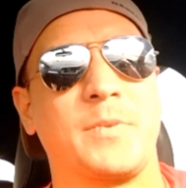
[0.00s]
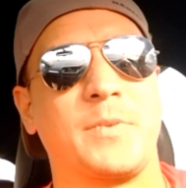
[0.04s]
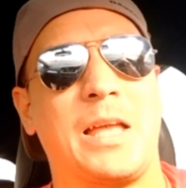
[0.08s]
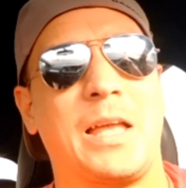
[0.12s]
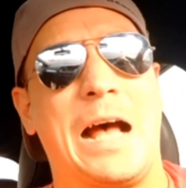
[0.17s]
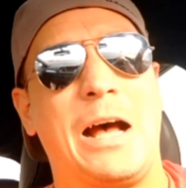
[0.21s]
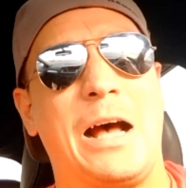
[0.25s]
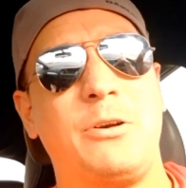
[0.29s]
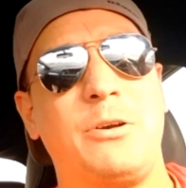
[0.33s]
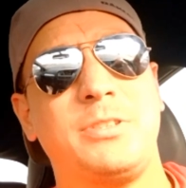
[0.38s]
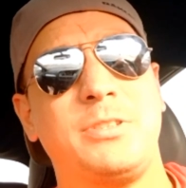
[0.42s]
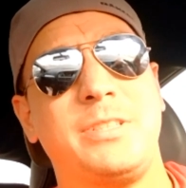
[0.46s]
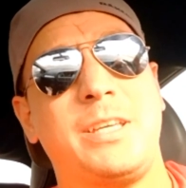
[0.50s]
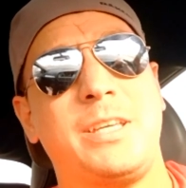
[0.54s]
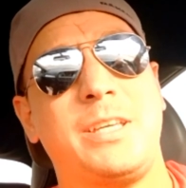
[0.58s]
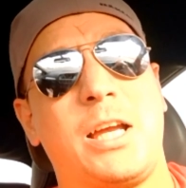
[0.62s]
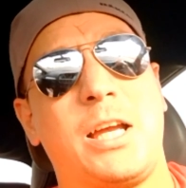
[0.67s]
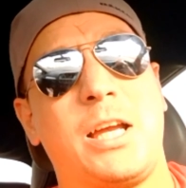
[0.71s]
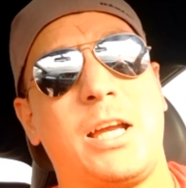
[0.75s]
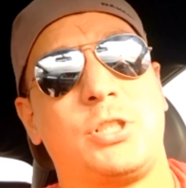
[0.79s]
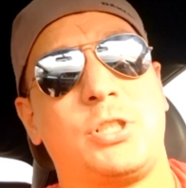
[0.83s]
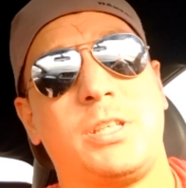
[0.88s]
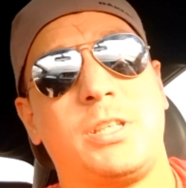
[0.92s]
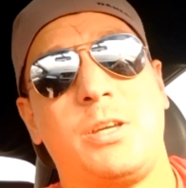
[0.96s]
Housing
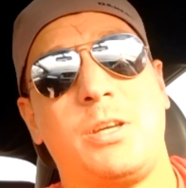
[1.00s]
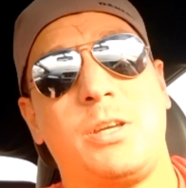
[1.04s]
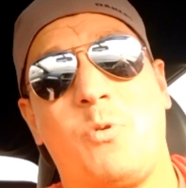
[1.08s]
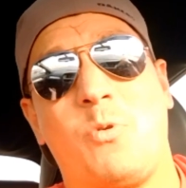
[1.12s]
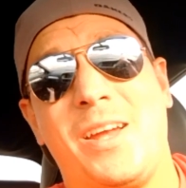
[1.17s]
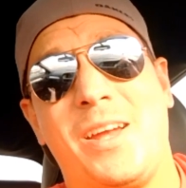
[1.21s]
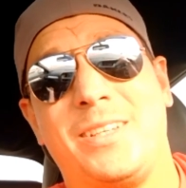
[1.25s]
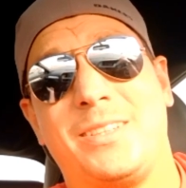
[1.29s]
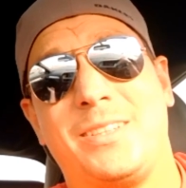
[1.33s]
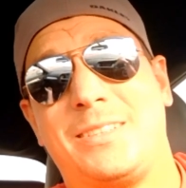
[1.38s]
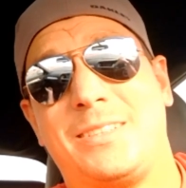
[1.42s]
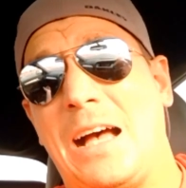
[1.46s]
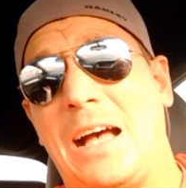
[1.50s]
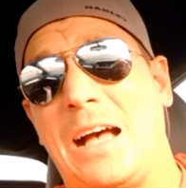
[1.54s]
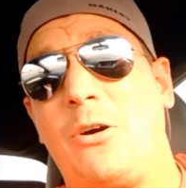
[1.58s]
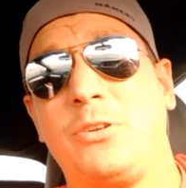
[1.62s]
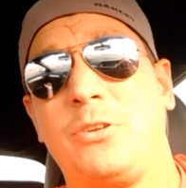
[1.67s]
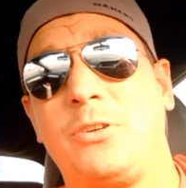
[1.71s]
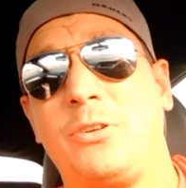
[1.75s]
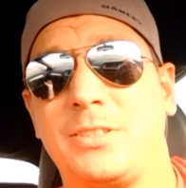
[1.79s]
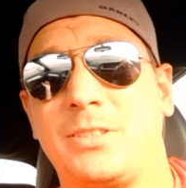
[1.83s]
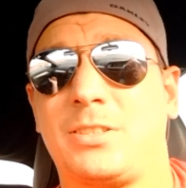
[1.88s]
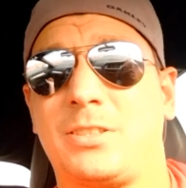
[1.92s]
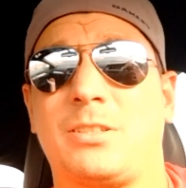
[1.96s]
actually went down
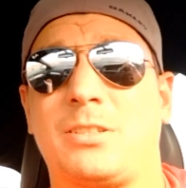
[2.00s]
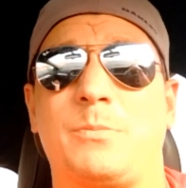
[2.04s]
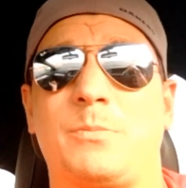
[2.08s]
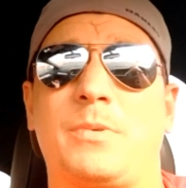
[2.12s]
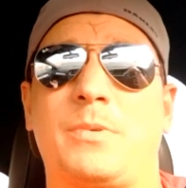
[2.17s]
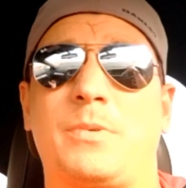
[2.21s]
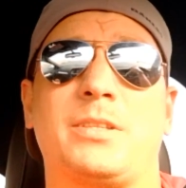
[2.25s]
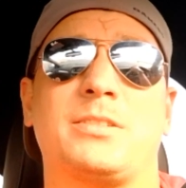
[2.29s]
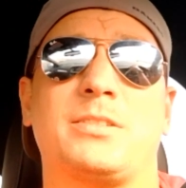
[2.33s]
in some